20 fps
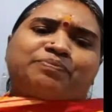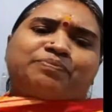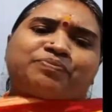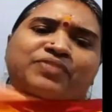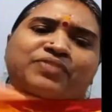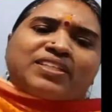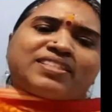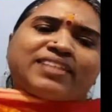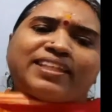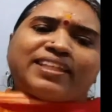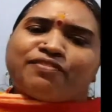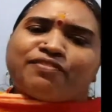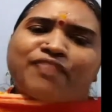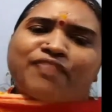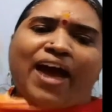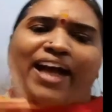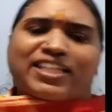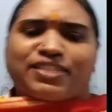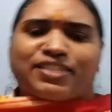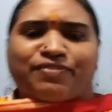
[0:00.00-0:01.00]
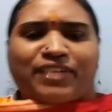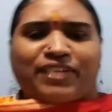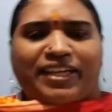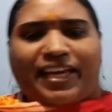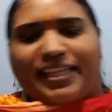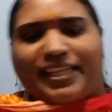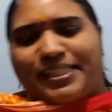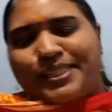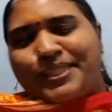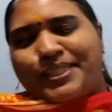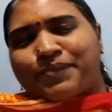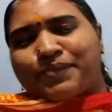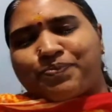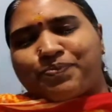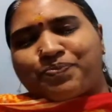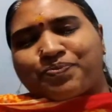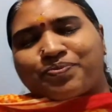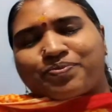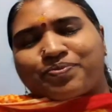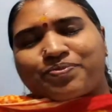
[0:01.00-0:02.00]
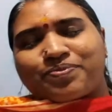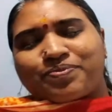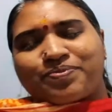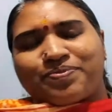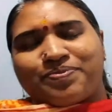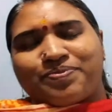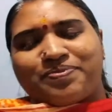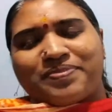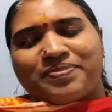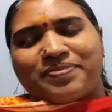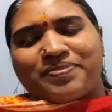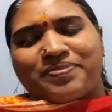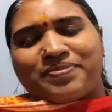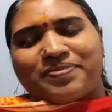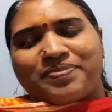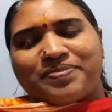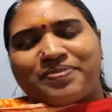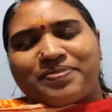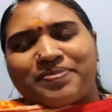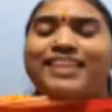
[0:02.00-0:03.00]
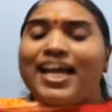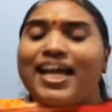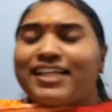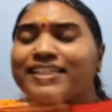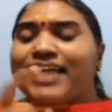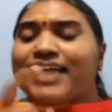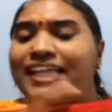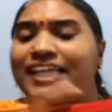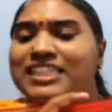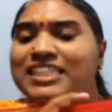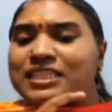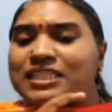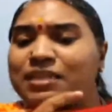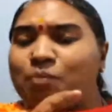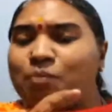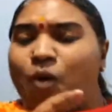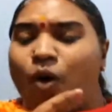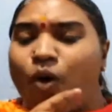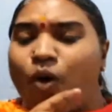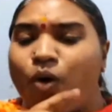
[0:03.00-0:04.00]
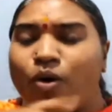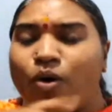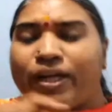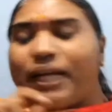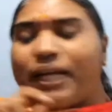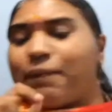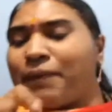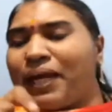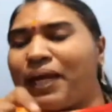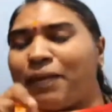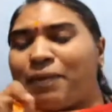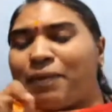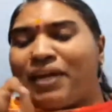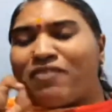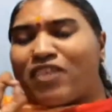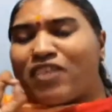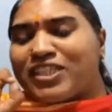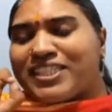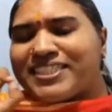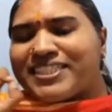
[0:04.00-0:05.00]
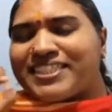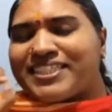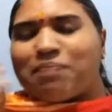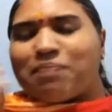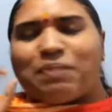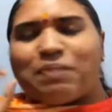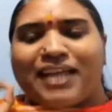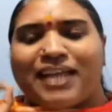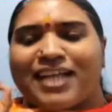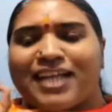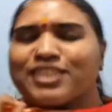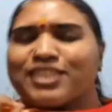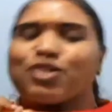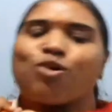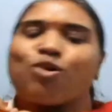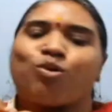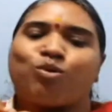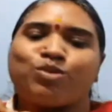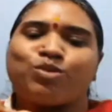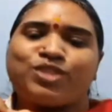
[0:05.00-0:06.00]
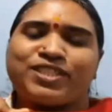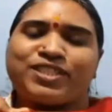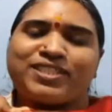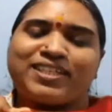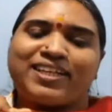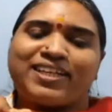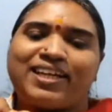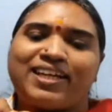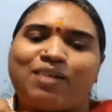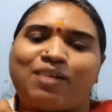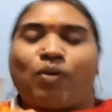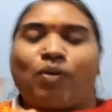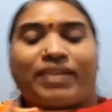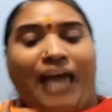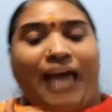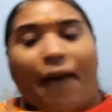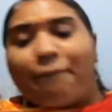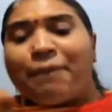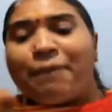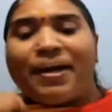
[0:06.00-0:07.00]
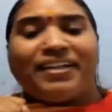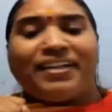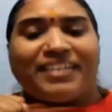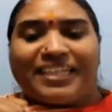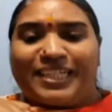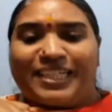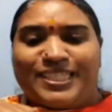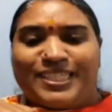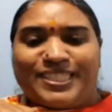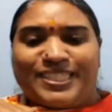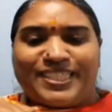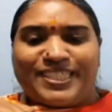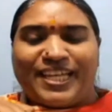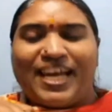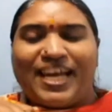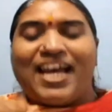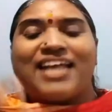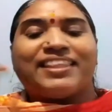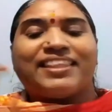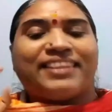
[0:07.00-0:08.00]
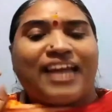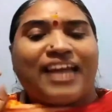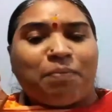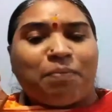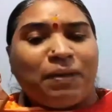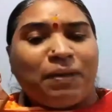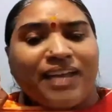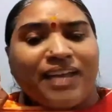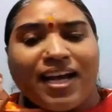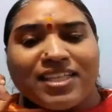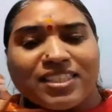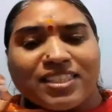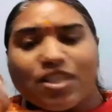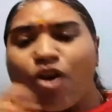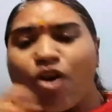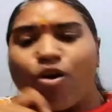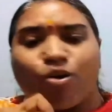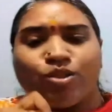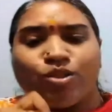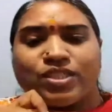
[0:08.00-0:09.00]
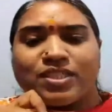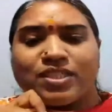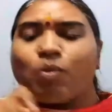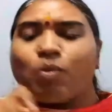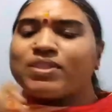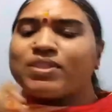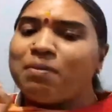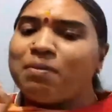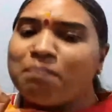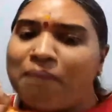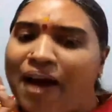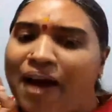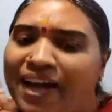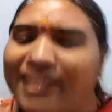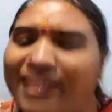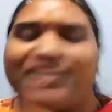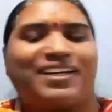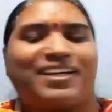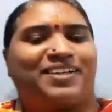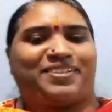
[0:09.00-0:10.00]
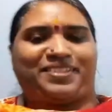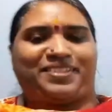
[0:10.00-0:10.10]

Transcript: see the facts of the case. In that case, Mohori Bibi versus Dharmadas Ghosh, what happened is, Dharmadas Ghosh, he was a minor.